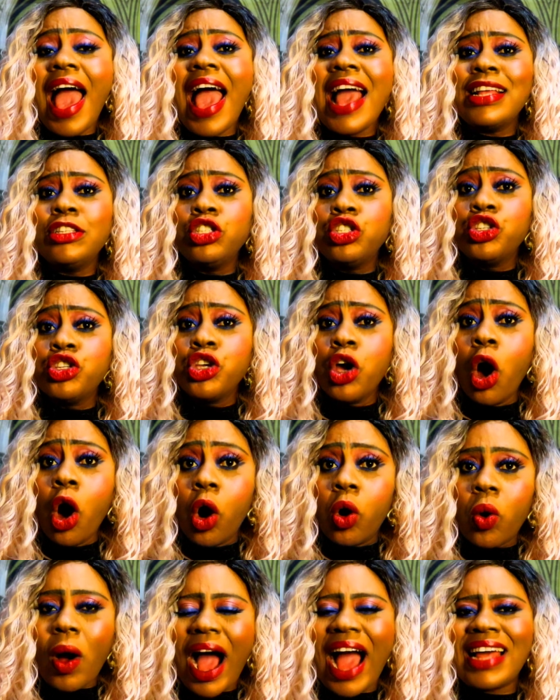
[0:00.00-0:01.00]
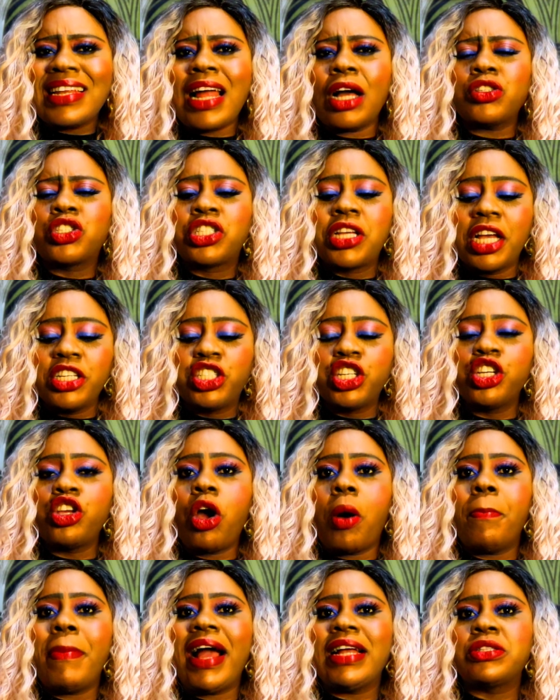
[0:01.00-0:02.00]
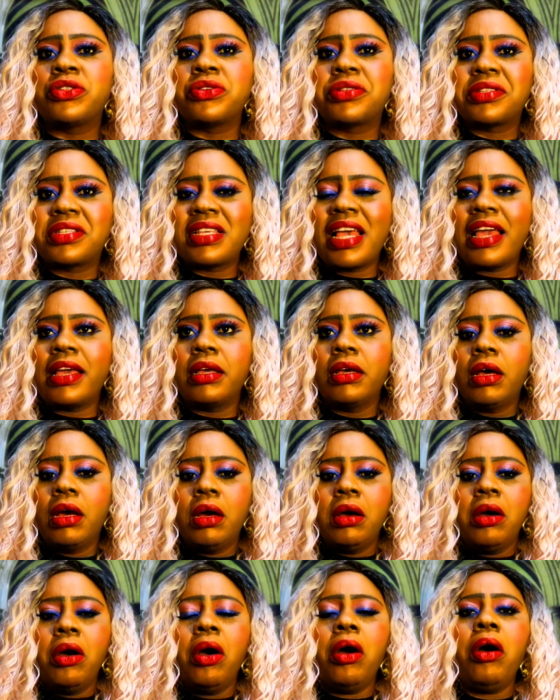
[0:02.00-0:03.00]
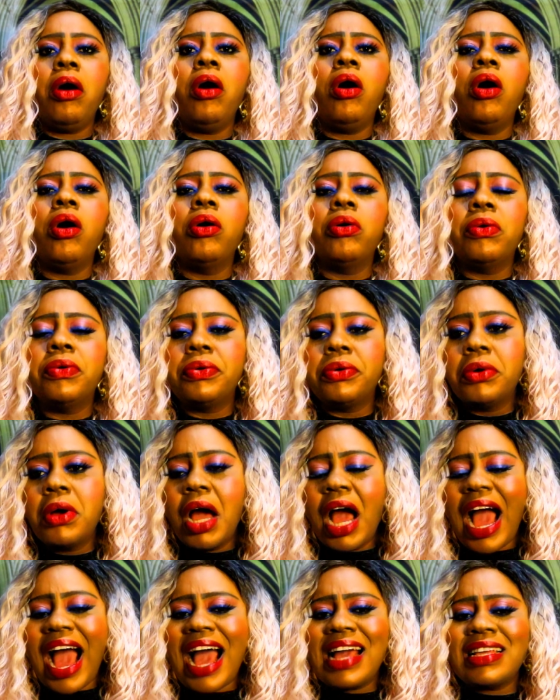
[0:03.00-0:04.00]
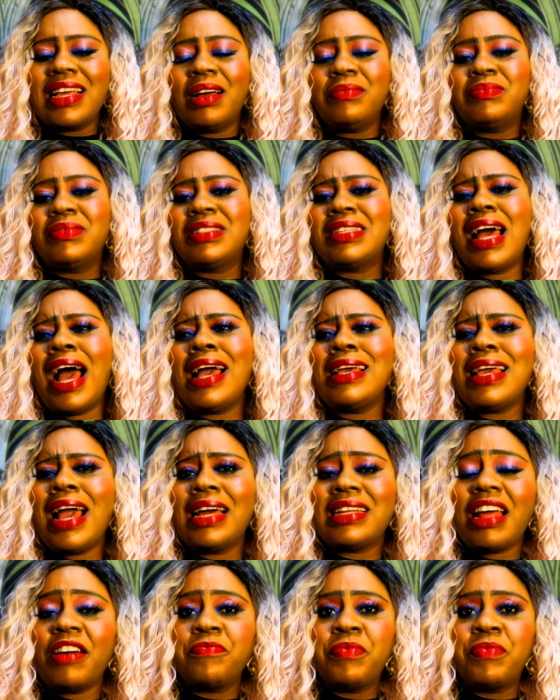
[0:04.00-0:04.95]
And you are now changing your mind to say, oh, I am tired.